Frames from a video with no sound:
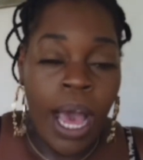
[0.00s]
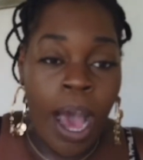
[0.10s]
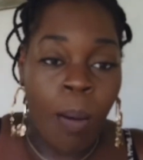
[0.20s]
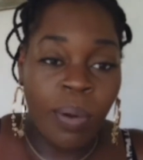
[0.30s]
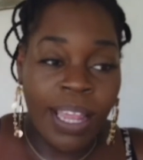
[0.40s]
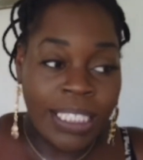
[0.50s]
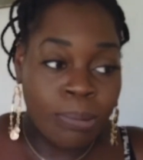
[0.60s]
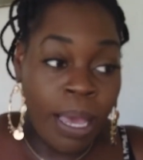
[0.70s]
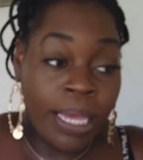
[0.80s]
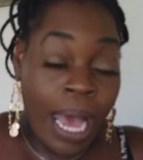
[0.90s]
But
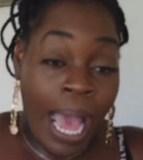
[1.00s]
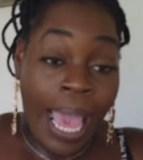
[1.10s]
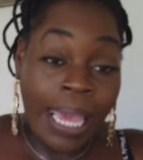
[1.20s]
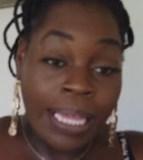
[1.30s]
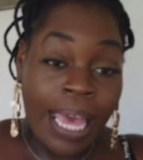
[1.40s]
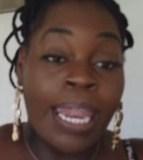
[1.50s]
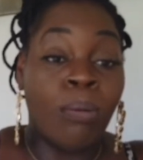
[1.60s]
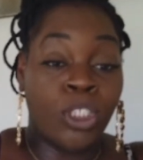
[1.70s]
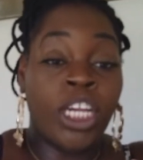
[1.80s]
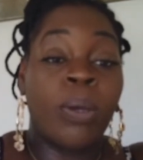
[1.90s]
that's my guy, and
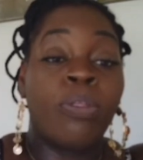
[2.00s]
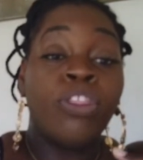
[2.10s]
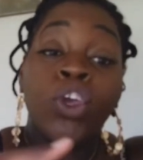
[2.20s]
I'm sharing it with